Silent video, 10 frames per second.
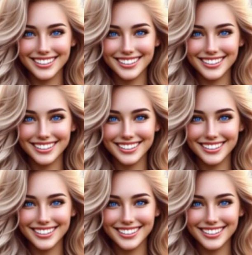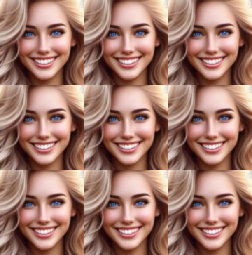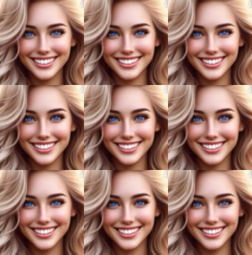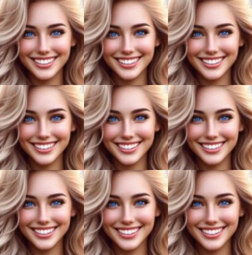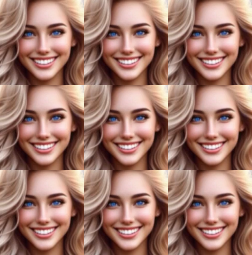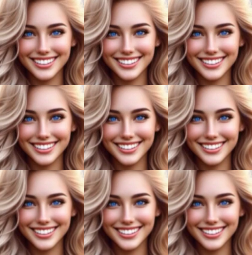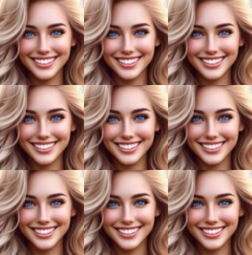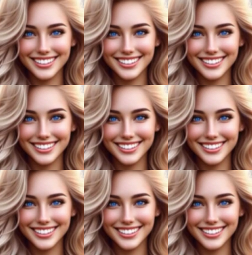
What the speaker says: (no lip movement)